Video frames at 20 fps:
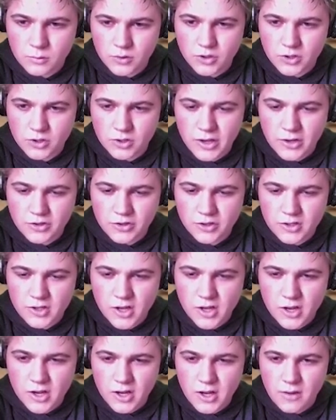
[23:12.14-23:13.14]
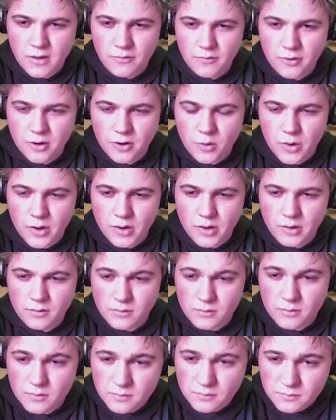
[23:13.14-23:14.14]
Which is actually setting up for a
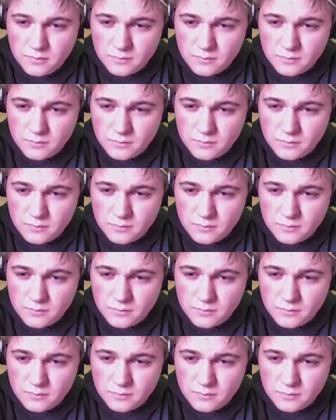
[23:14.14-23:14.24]
win.